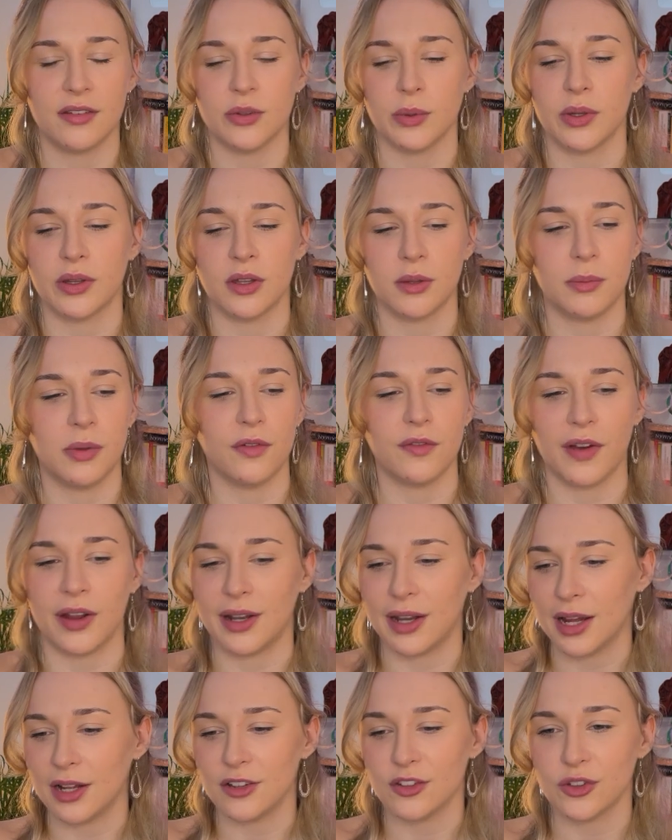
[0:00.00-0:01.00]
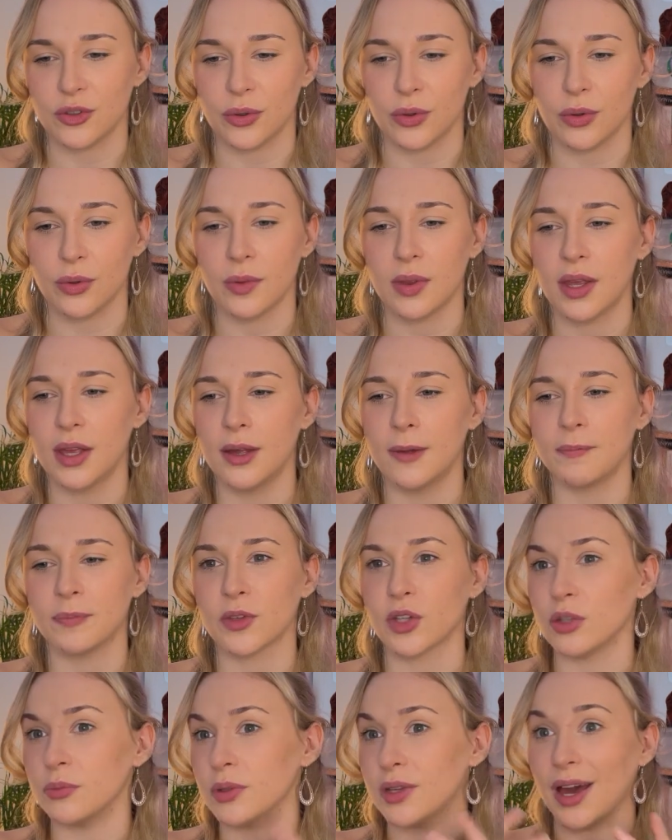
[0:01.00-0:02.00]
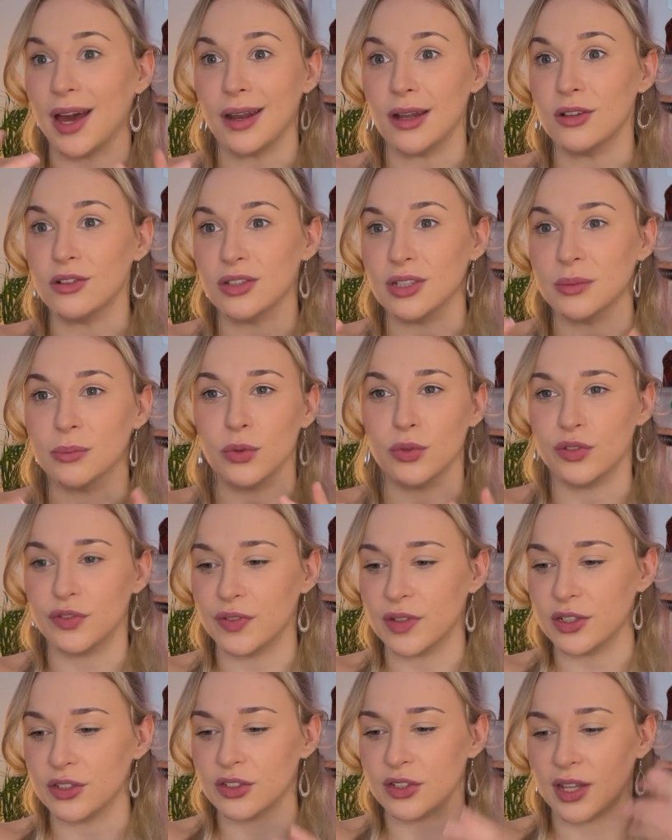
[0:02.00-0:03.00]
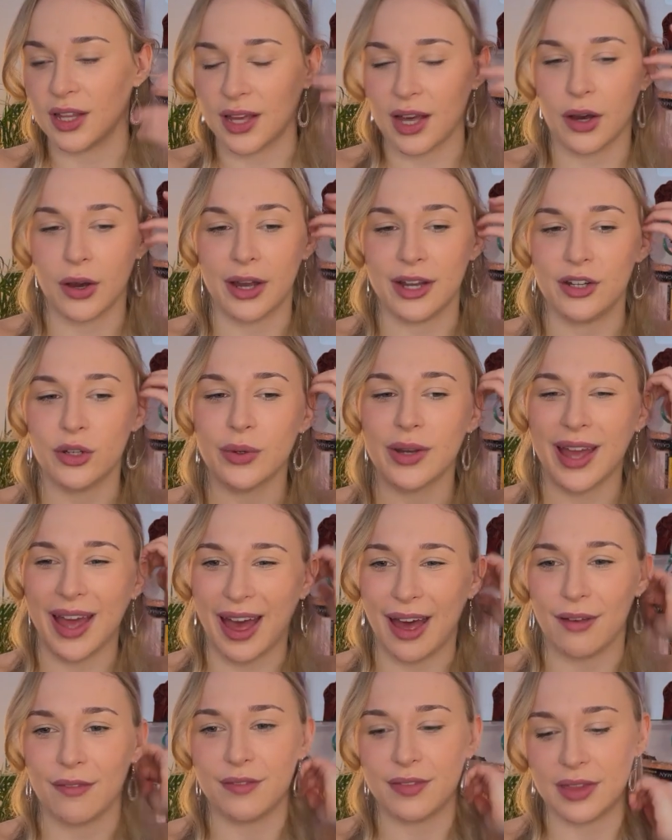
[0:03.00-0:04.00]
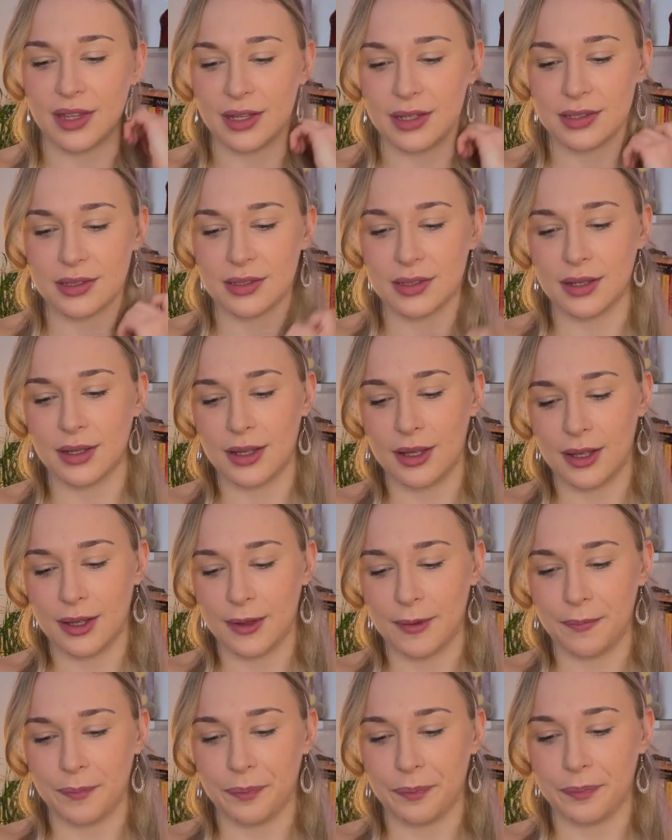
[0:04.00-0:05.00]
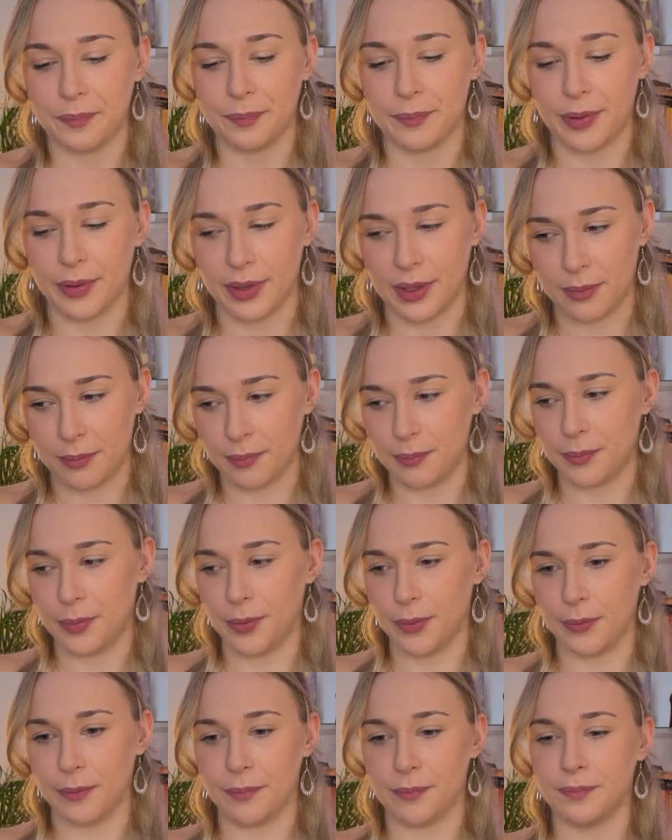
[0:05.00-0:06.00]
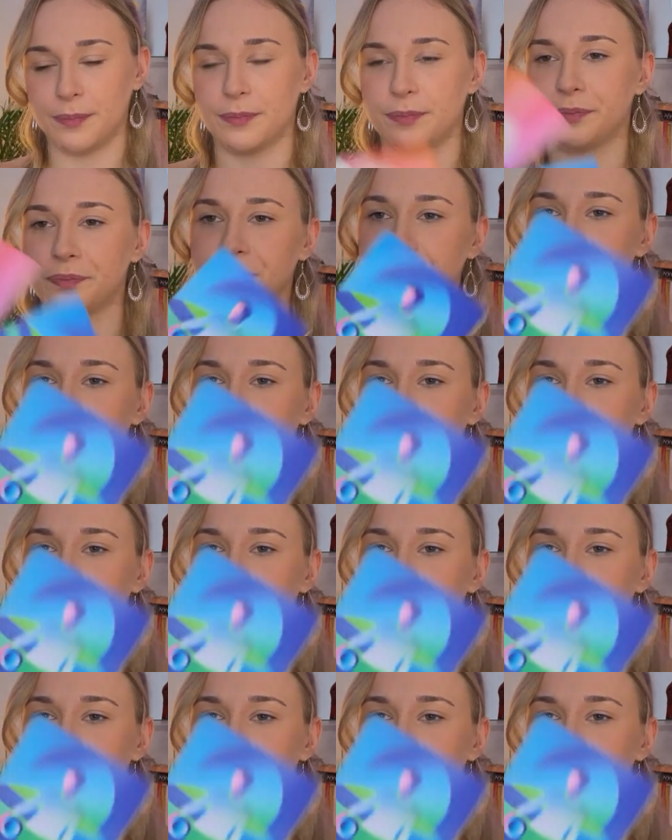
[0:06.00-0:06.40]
So it could be financial, could be energy, motivation, like, I don't have this, but then boom,